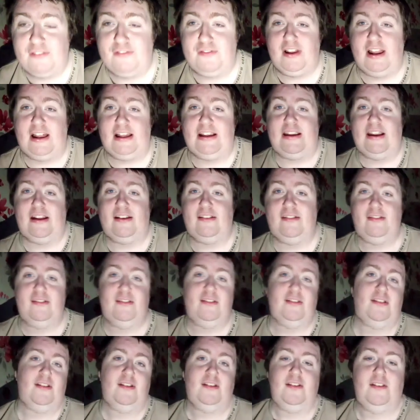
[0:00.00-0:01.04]
done it again.
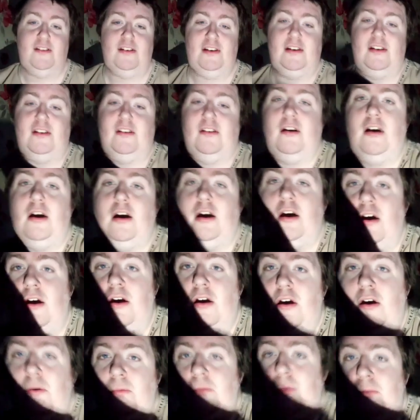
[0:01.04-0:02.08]

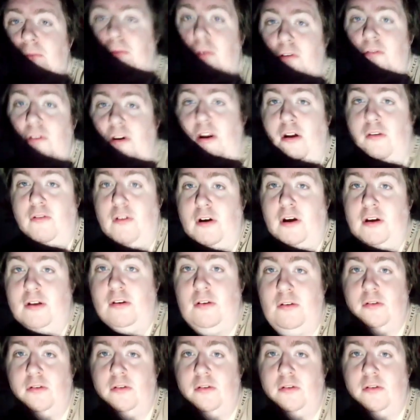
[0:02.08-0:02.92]
Where was that, right?